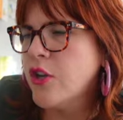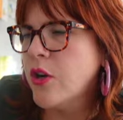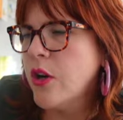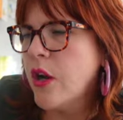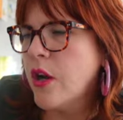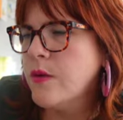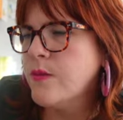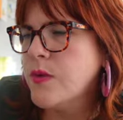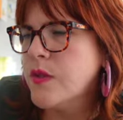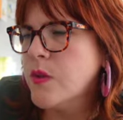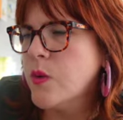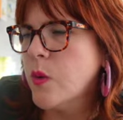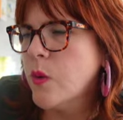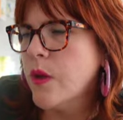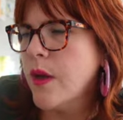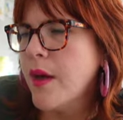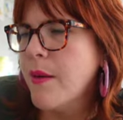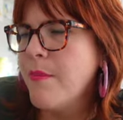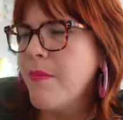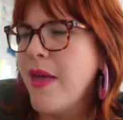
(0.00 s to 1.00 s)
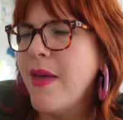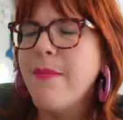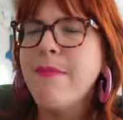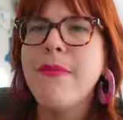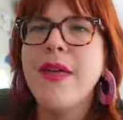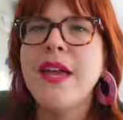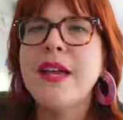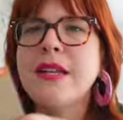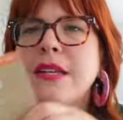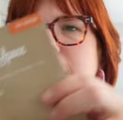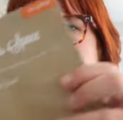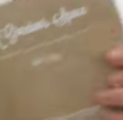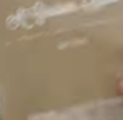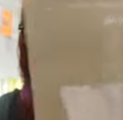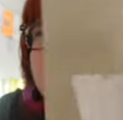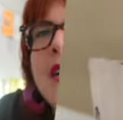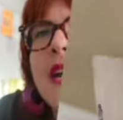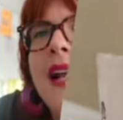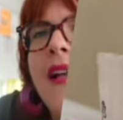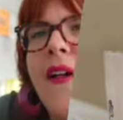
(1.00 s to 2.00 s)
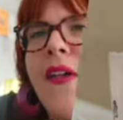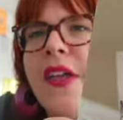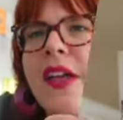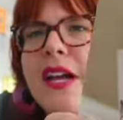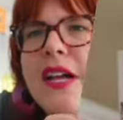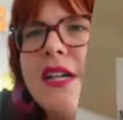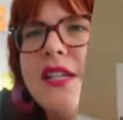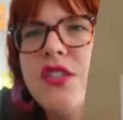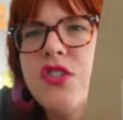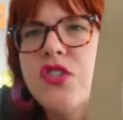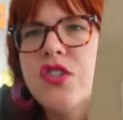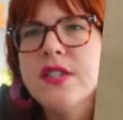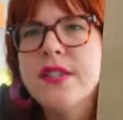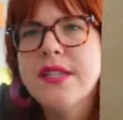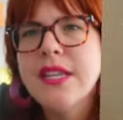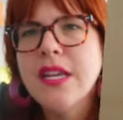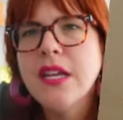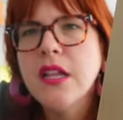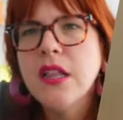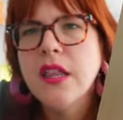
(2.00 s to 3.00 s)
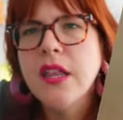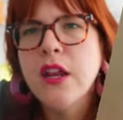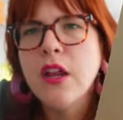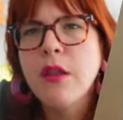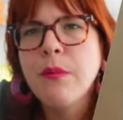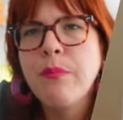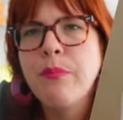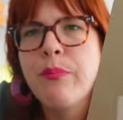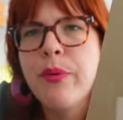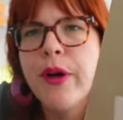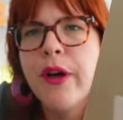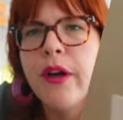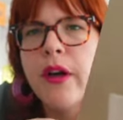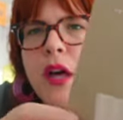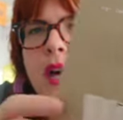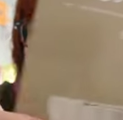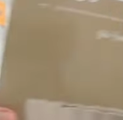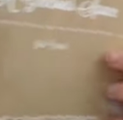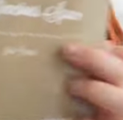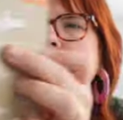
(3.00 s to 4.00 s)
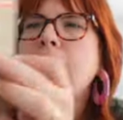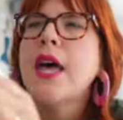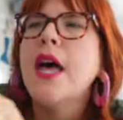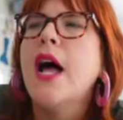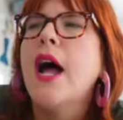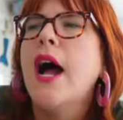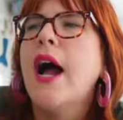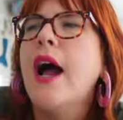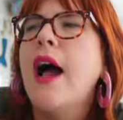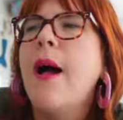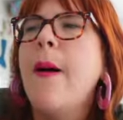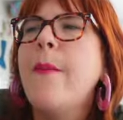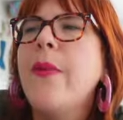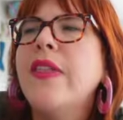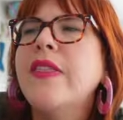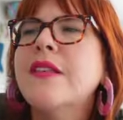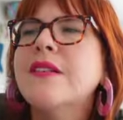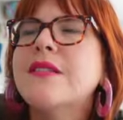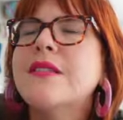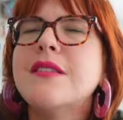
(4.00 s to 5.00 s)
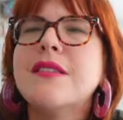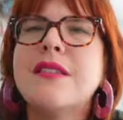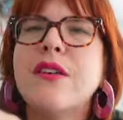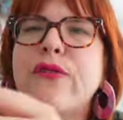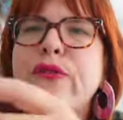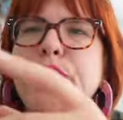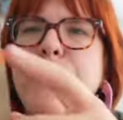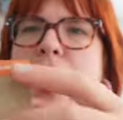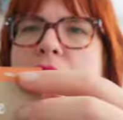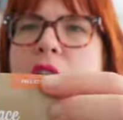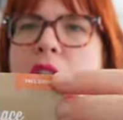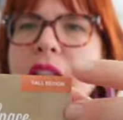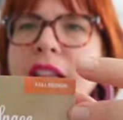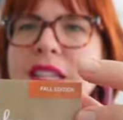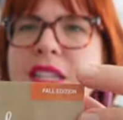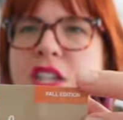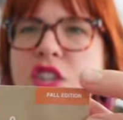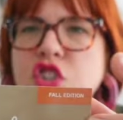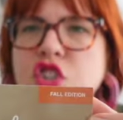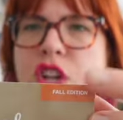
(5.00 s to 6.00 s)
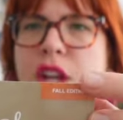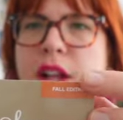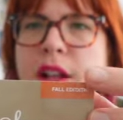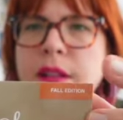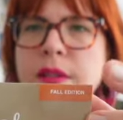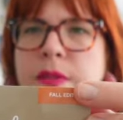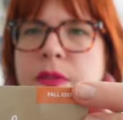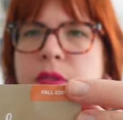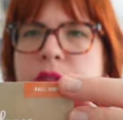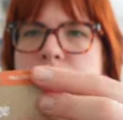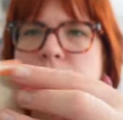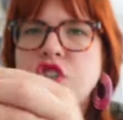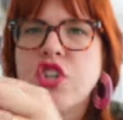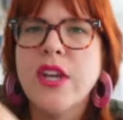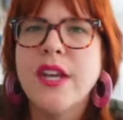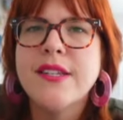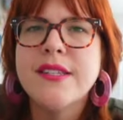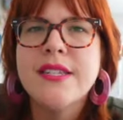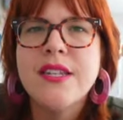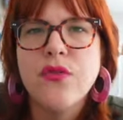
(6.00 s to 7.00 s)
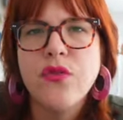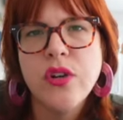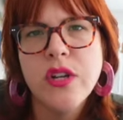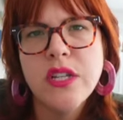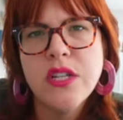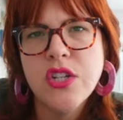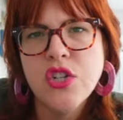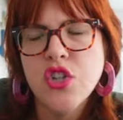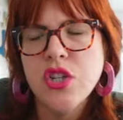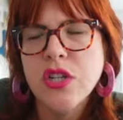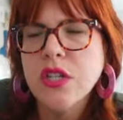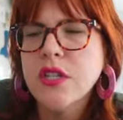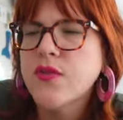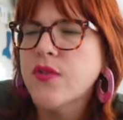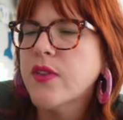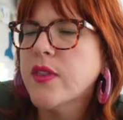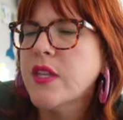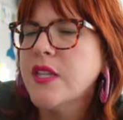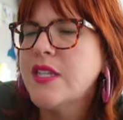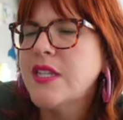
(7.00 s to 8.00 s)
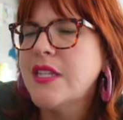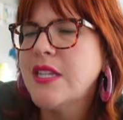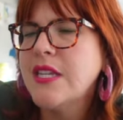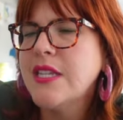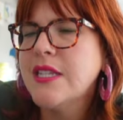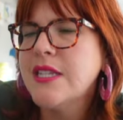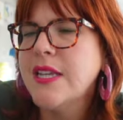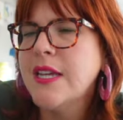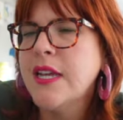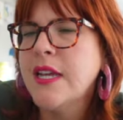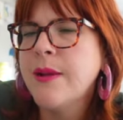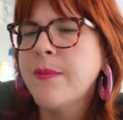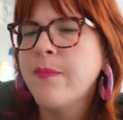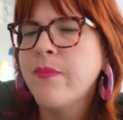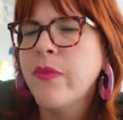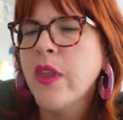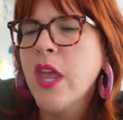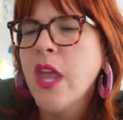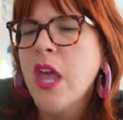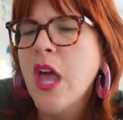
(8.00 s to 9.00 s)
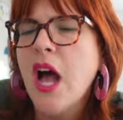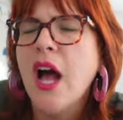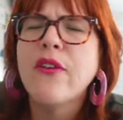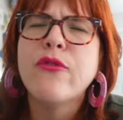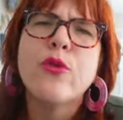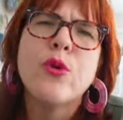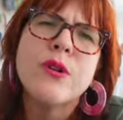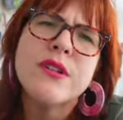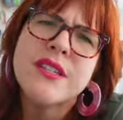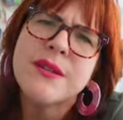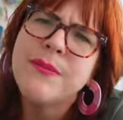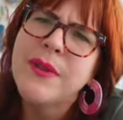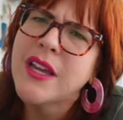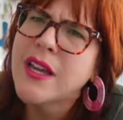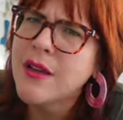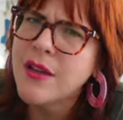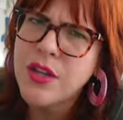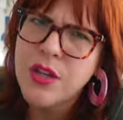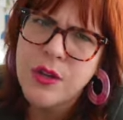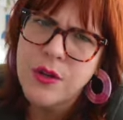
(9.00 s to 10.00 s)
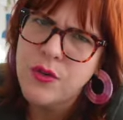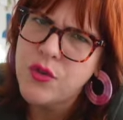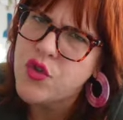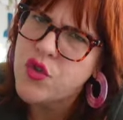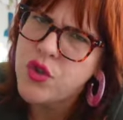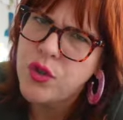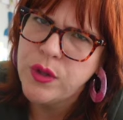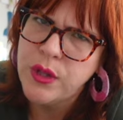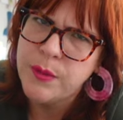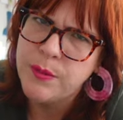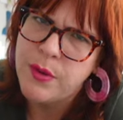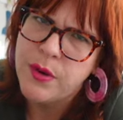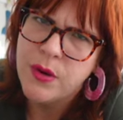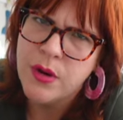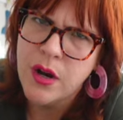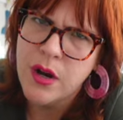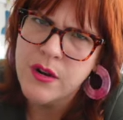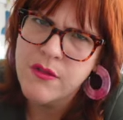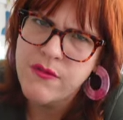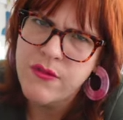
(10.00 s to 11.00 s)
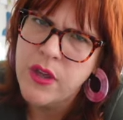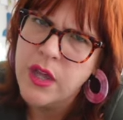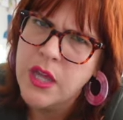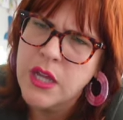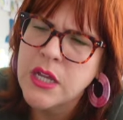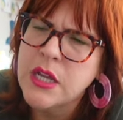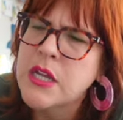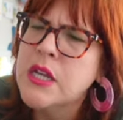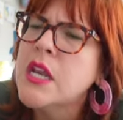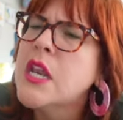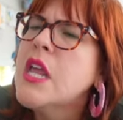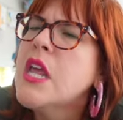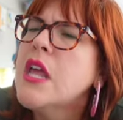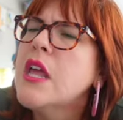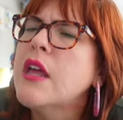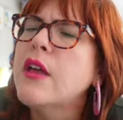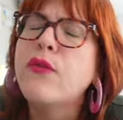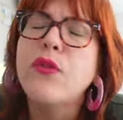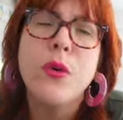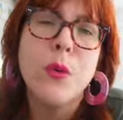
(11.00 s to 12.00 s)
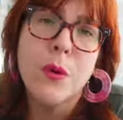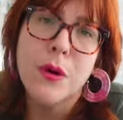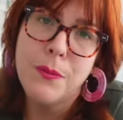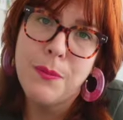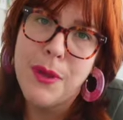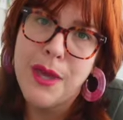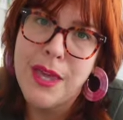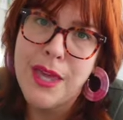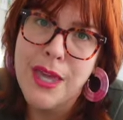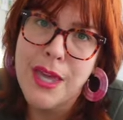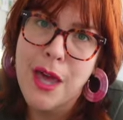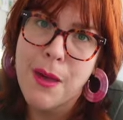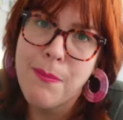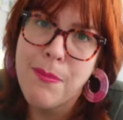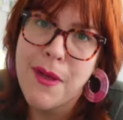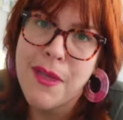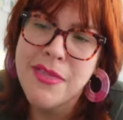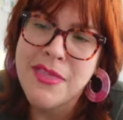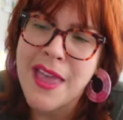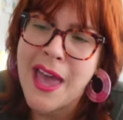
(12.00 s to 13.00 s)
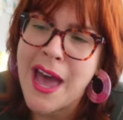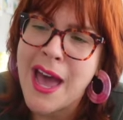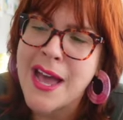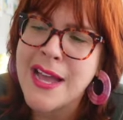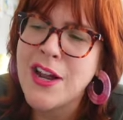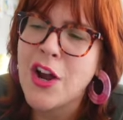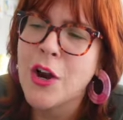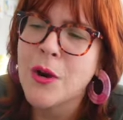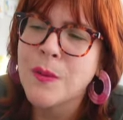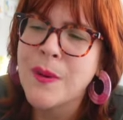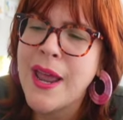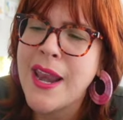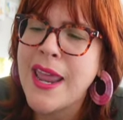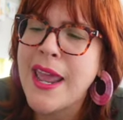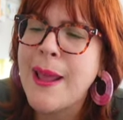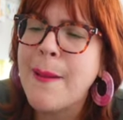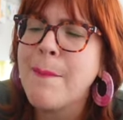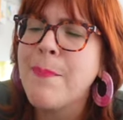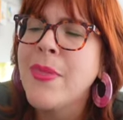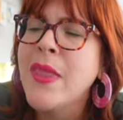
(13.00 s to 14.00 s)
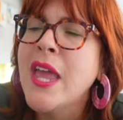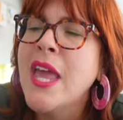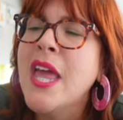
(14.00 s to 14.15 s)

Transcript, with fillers: your homeschool commitment. It's just like a little book. Um, and this is the fall edition. She has different editions for this season. Of course, I'm like a huge Julie Bogart fan, if you weren't picking up on that already.